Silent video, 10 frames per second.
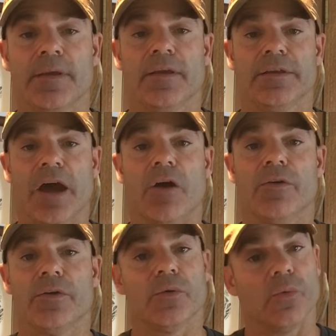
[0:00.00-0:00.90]
Now,
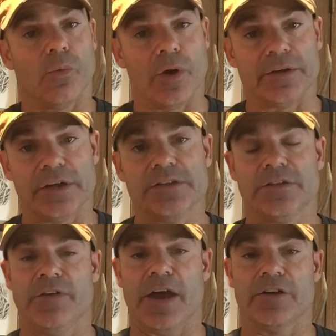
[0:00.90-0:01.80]
one
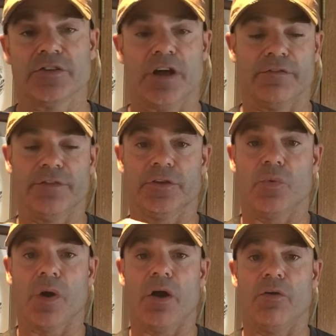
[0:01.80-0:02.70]
disadvantage of the
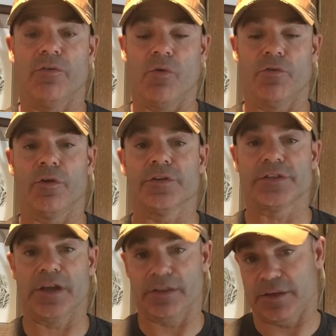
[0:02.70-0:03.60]
12 over,
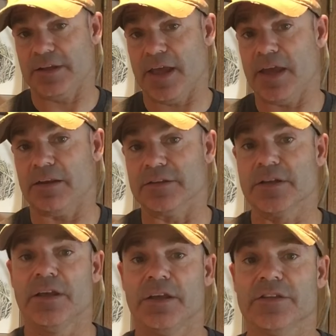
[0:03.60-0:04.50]
say, the 10
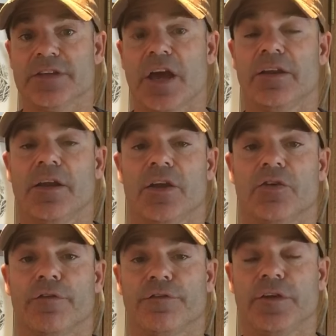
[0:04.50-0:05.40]
is that
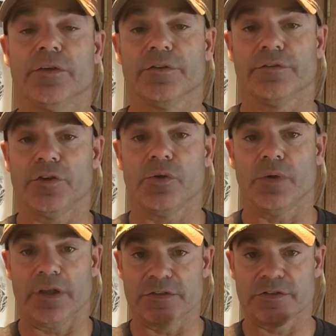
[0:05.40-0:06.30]
your field of view
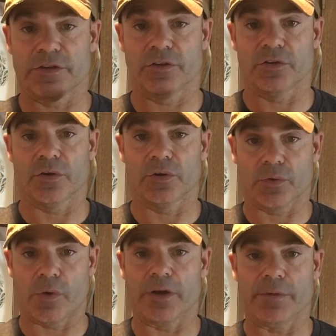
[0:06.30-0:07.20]
is
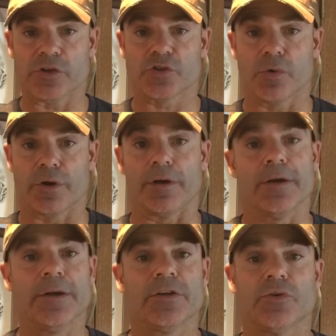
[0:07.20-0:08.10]
quite a bit shorter.
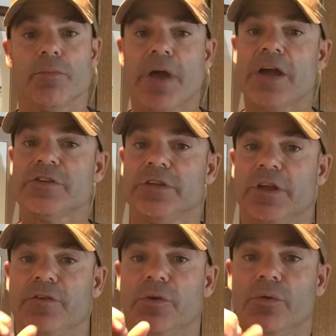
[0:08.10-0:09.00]
So imagine
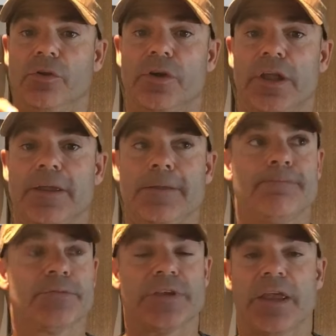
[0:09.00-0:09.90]
if you were looking,
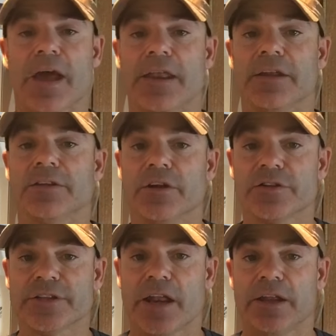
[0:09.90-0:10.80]
say, at a deer
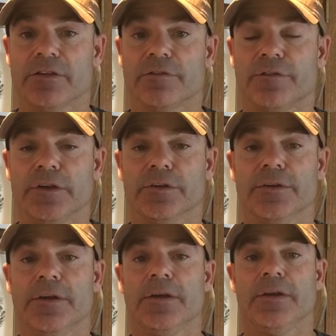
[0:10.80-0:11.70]
standing in the field
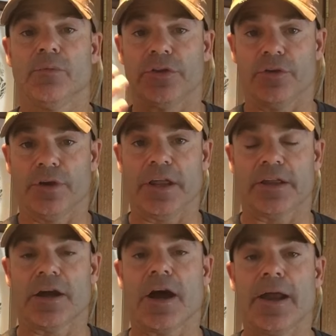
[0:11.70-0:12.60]
with your
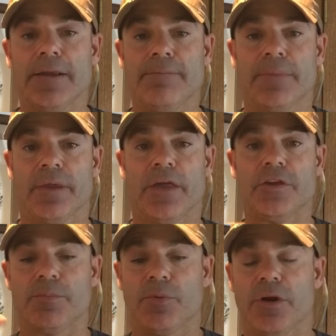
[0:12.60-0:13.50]
naked eye, and then
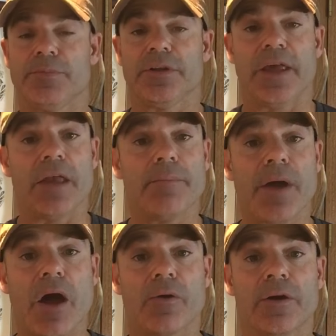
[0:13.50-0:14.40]
you put up the 10
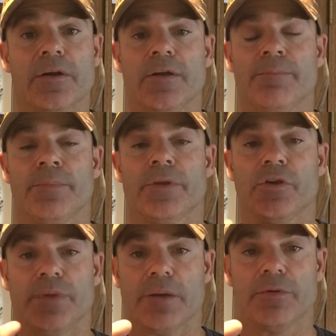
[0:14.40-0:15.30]
power,
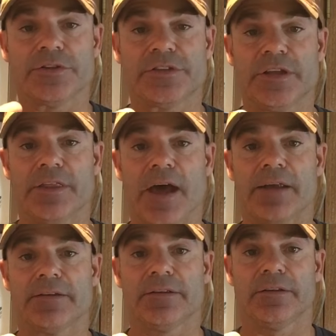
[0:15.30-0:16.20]
you'd be able to see
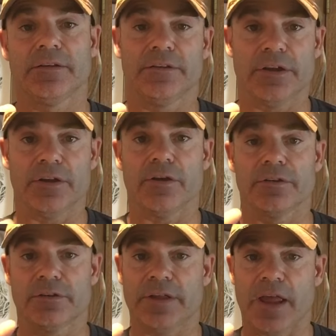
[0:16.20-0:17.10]
that deer
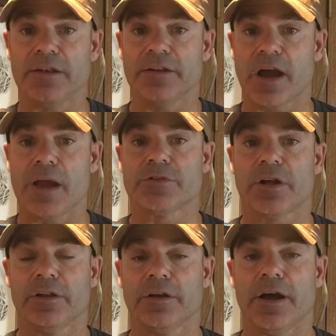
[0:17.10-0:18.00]
10 times
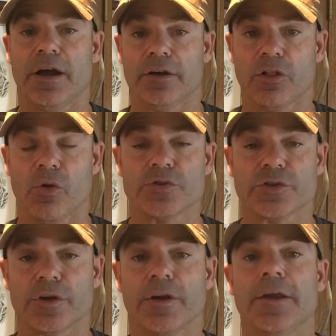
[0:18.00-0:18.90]

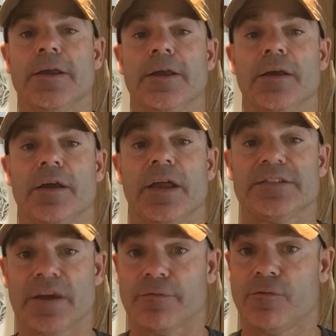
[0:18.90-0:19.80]
closer,
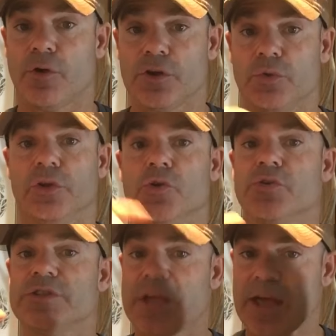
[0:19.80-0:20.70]
except for you would
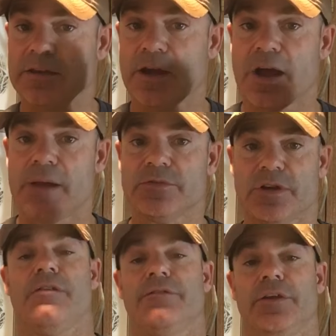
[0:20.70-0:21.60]
lose 10 times
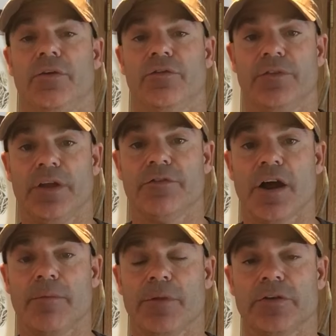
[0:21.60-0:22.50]
of the
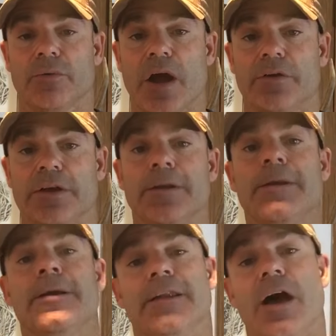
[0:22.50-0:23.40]
environment around it.
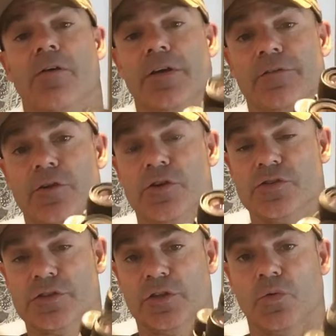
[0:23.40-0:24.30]
Now, if you're
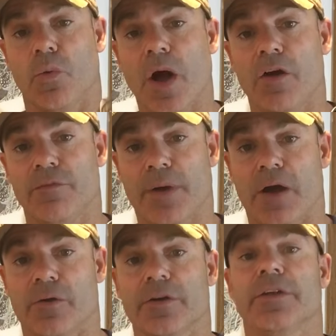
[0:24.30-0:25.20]
using the 12
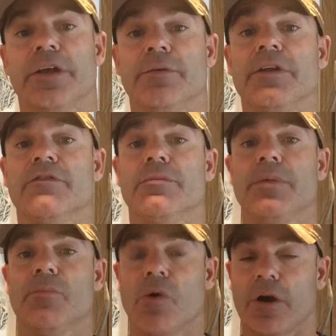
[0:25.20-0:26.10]
power, it would even
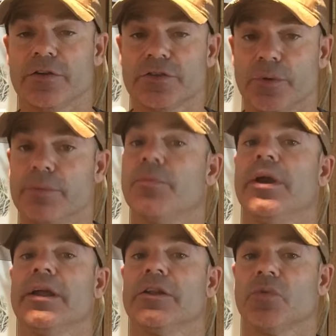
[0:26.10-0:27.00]
be more. So it would
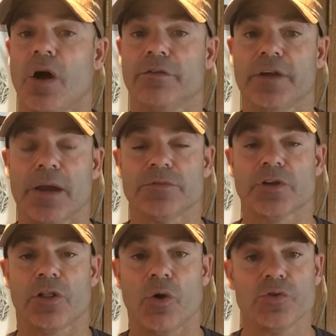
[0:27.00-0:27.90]
bring it 12 times
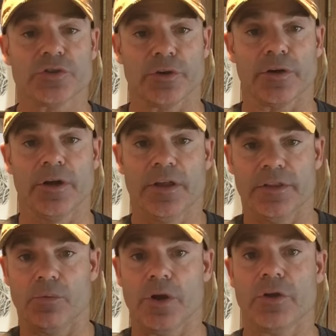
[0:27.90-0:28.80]
closer
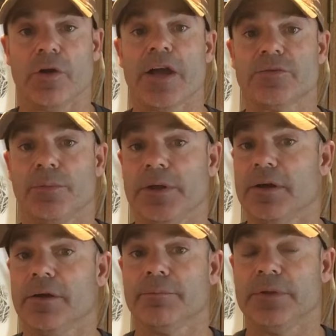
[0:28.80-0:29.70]
than what your eyes would be
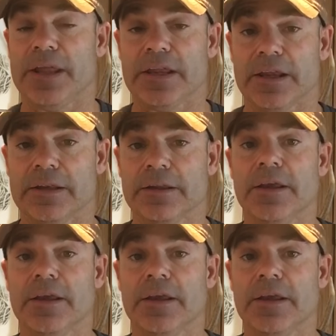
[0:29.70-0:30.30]
out naked,